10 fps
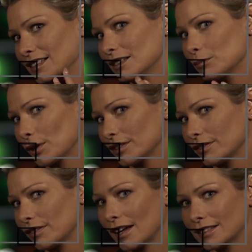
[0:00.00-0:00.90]
get uh-huh. more
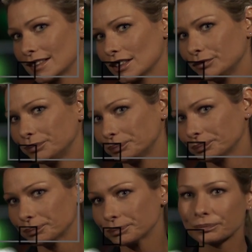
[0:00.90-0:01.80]
defined. And are you actually
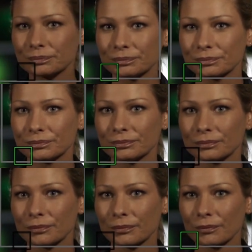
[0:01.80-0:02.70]
trying to jut out the
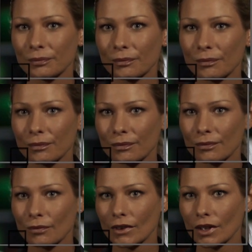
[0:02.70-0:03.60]
cheekbone to make it
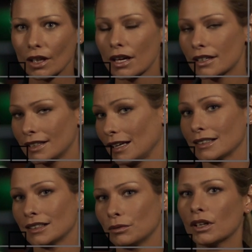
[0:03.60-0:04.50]
more defined? Yes.
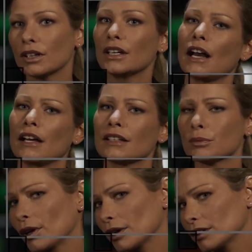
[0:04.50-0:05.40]
Well, yeah,
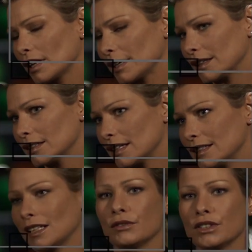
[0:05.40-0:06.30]
it's more like
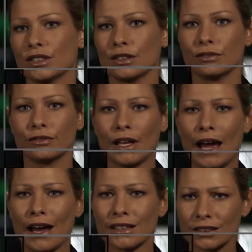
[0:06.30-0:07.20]
instead of just a
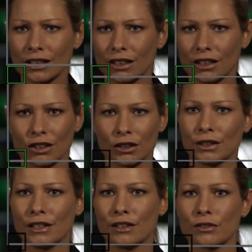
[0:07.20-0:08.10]
flat or
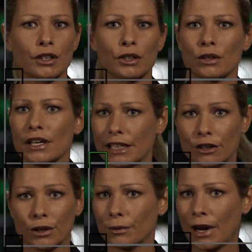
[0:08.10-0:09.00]
either
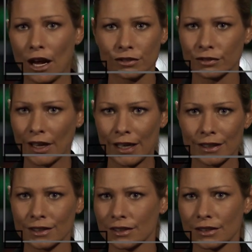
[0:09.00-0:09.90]
either a round face,